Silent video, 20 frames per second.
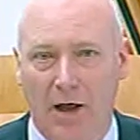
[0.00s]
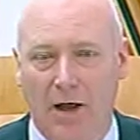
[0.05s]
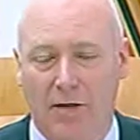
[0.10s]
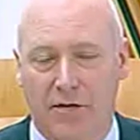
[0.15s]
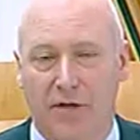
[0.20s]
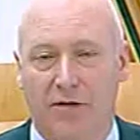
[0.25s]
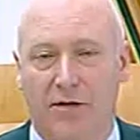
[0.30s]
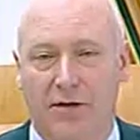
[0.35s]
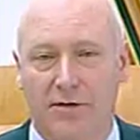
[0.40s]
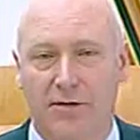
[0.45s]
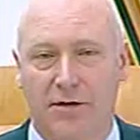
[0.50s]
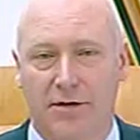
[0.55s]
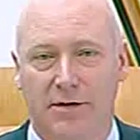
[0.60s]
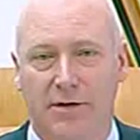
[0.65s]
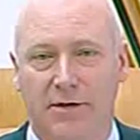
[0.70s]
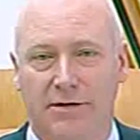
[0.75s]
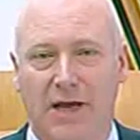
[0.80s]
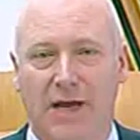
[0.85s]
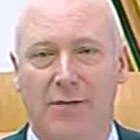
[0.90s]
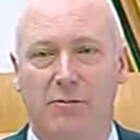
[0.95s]
I think that
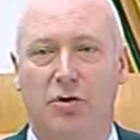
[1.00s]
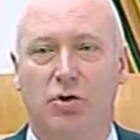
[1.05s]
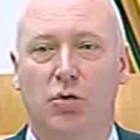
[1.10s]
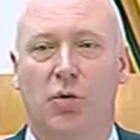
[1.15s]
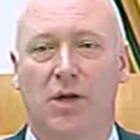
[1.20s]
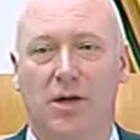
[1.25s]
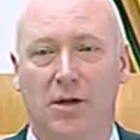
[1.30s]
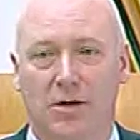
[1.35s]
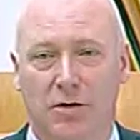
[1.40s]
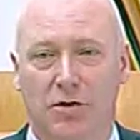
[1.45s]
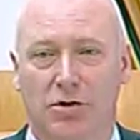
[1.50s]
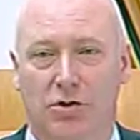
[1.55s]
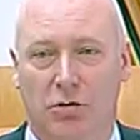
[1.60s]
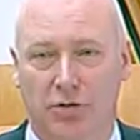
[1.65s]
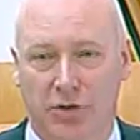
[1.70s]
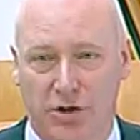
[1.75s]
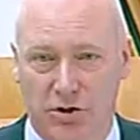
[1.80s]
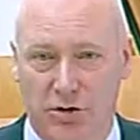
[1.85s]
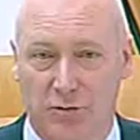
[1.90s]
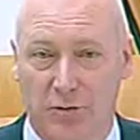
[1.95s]
the time between
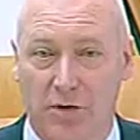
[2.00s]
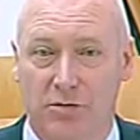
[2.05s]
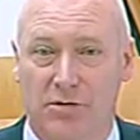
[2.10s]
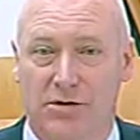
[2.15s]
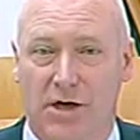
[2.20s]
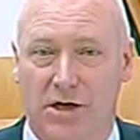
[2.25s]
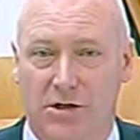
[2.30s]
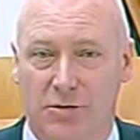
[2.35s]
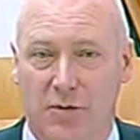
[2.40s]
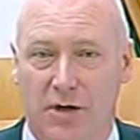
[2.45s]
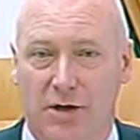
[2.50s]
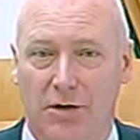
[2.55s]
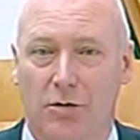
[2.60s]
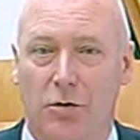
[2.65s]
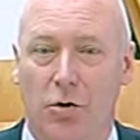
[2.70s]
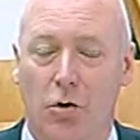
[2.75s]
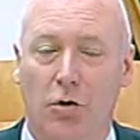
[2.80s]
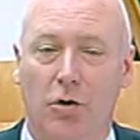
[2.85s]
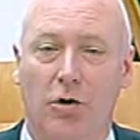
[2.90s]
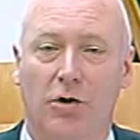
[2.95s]
consolidation bills has
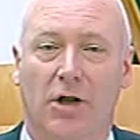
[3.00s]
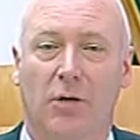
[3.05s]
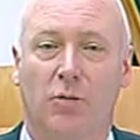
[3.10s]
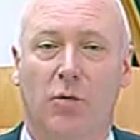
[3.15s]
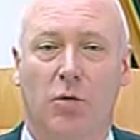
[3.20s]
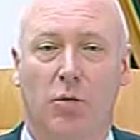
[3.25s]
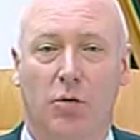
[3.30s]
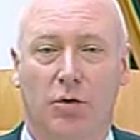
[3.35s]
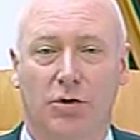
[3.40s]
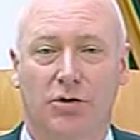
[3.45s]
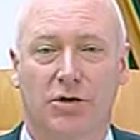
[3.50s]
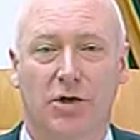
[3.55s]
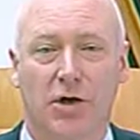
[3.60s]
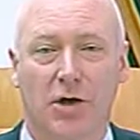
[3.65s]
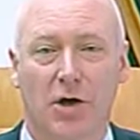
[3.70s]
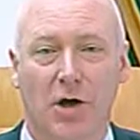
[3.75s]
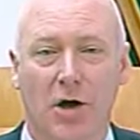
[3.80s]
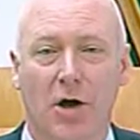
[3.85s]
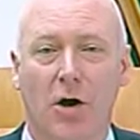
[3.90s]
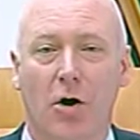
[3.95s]
been longer than we would
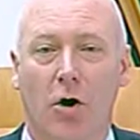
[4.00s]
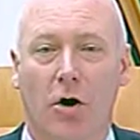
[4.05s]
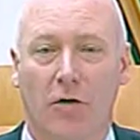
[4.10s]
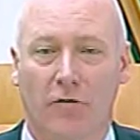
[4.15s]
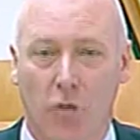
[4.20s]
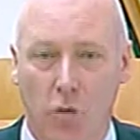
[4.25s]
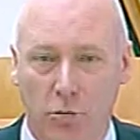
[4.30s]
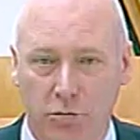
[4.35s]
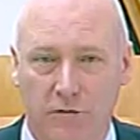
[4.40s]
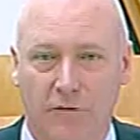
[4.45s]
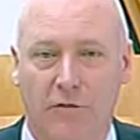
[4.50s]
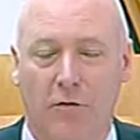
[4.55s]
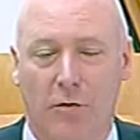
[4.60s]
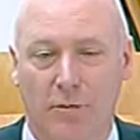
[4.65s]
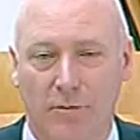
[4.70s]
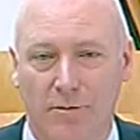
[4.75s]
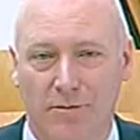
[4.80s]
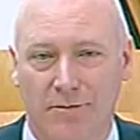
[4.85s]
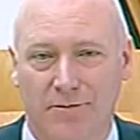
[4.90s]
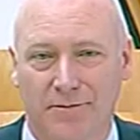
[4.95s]
have hoped
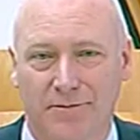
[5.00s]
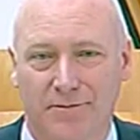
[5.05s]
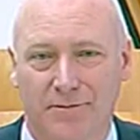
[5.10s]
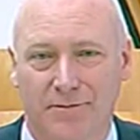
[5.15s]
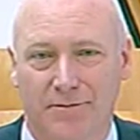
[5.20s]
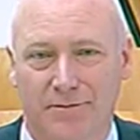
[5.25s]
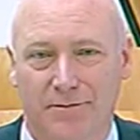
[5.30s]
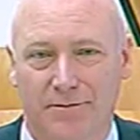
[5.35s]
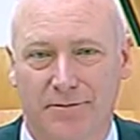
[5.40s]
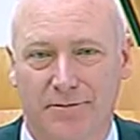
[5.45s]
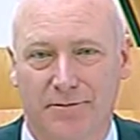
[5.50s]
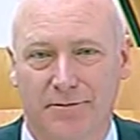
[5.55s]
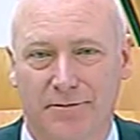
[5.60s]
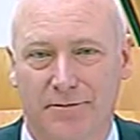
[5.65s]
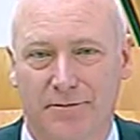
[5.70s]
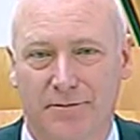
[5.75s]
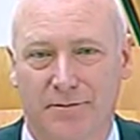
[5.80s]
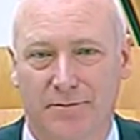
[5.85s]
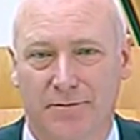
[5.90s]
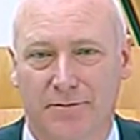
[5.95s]
for. And in
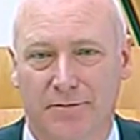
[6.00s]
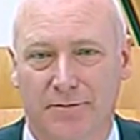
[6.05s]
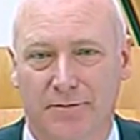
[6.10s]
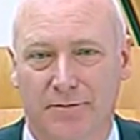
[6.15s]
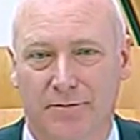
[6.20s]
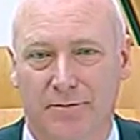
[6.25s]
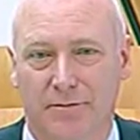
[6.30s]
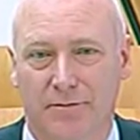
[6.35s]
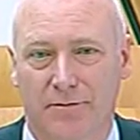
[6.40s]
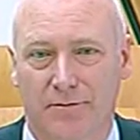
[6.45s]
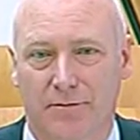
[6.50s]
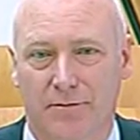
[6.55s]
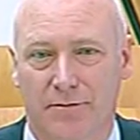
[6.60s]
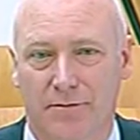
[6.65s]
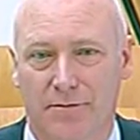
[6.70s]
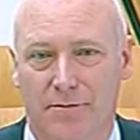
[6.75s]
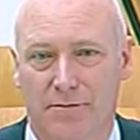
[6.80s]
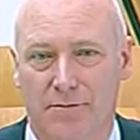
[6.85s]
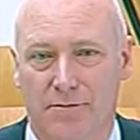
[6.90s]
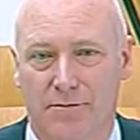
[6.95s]
this particular
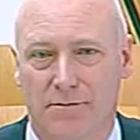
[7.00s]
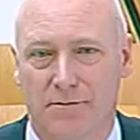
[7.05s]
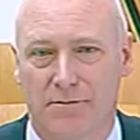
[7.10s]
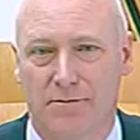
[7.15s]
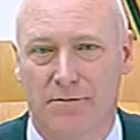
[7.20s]
case,